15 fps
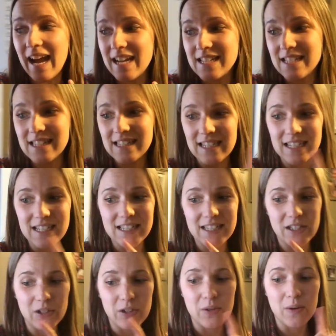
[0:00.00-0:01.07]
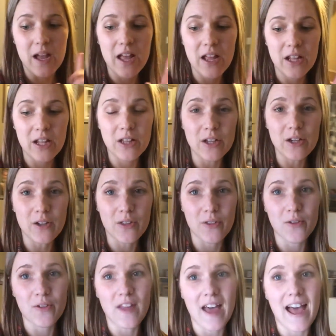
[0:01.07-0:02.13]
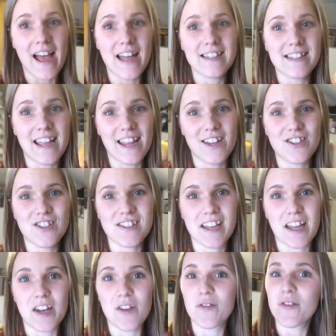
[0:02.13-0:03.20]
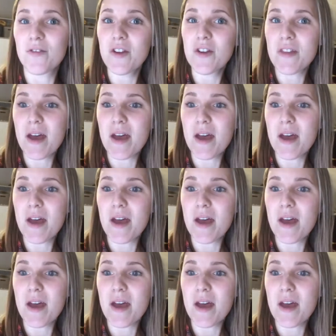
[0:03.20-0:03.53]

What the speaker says: I just need to look through that and just kind of review